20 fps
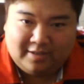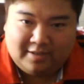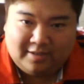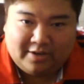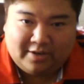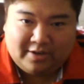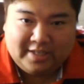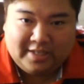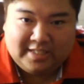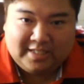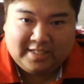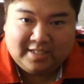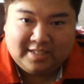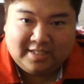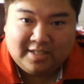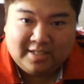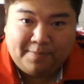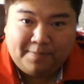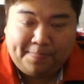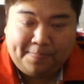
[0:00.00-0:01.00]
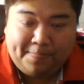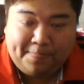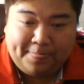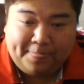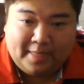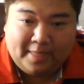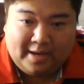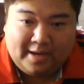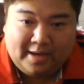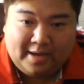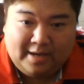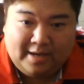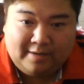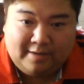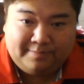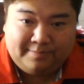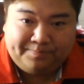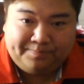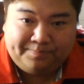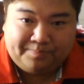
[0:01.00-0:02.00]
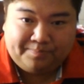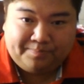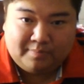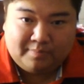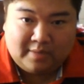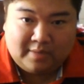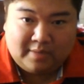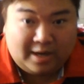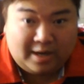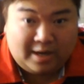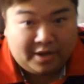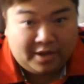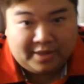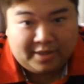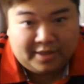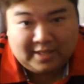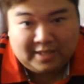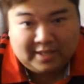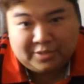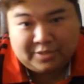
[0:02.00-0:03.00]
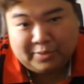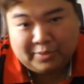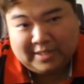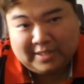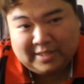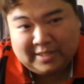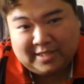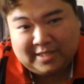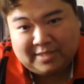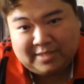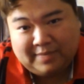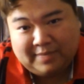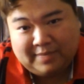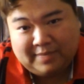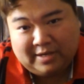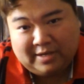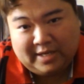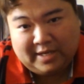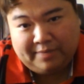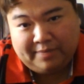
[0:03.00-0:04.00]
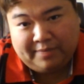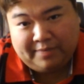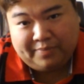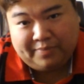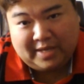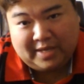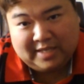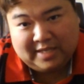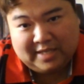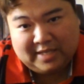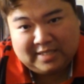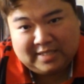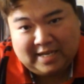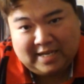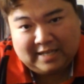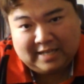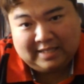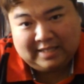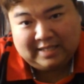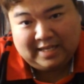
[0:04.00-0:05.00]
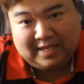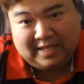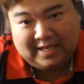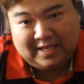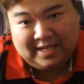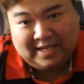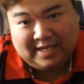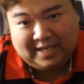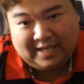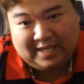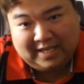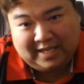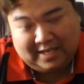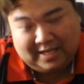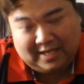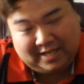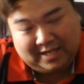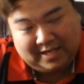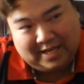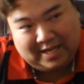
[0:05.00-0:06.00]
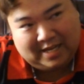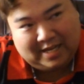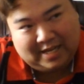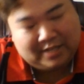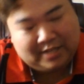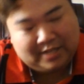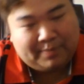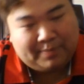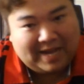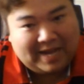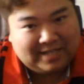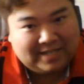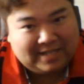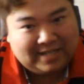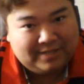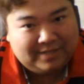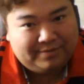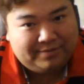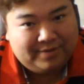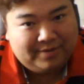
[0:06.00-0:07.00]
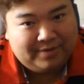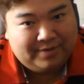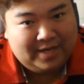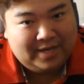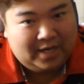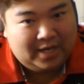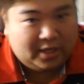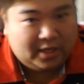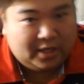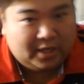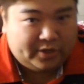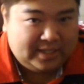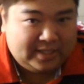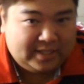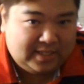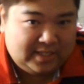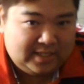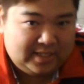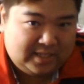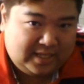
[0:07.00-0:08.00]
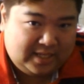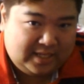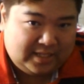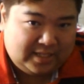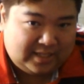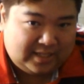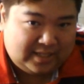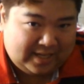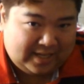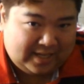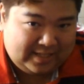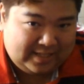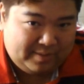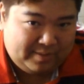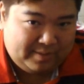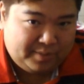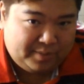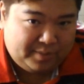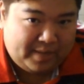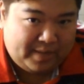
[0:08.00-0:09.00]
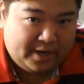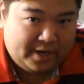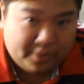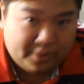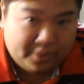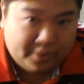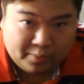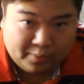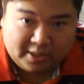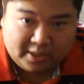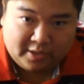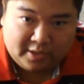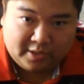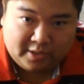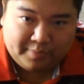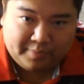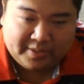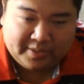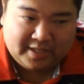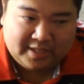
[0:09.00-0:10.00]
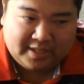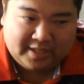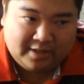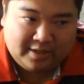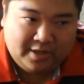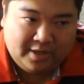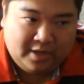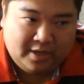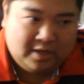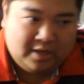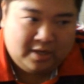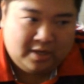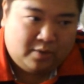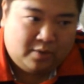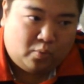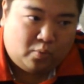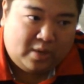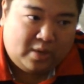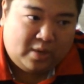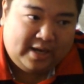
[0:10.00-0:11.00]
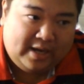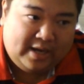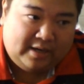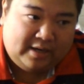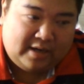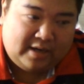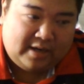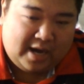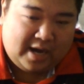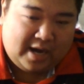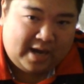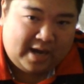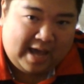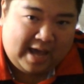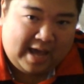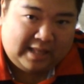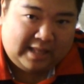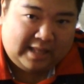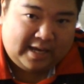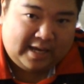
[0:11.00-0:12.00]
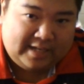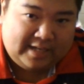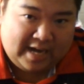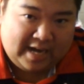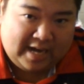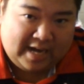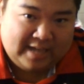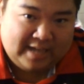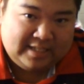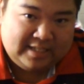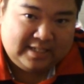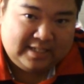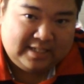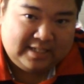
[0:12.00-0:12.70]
Crazy. And another thing that's really nice about him is that his passive increases his attack damage by another 100% when an ally dies.